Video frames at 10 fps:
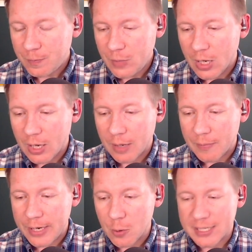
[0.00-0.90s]

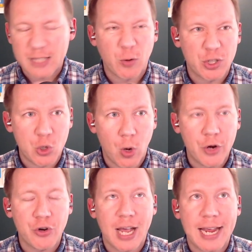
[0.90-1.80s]
6'4",
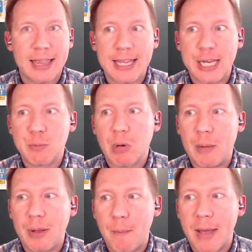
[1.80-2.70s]
200, I think he's
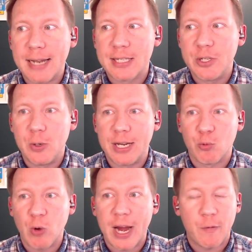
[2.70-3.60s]
probably best suited
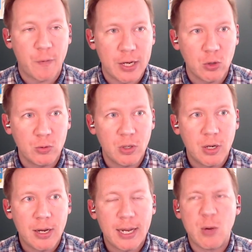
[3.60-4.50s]
in right field.
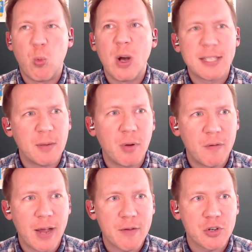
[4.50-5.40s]
He was an
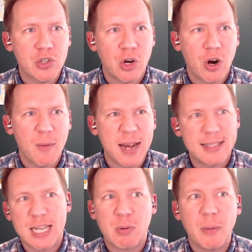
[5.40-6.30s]
above average arm. I'd
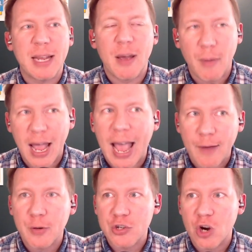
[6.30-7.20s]
say he's probably an
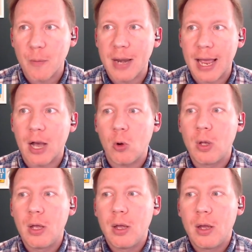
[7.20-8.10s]
average arm now,
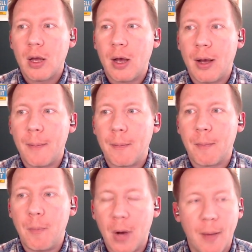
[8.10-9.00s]

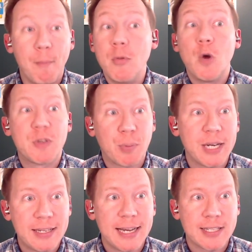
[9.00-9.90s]
but moves
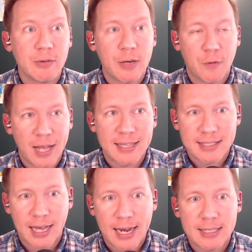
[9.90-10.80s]
pretty decently for that
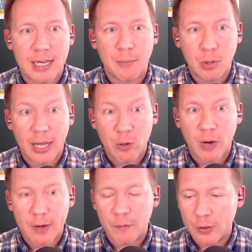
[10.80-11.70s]
size, can play
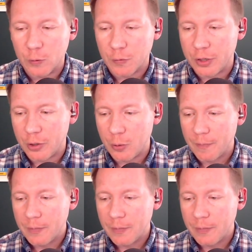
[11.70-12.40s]
right field for you.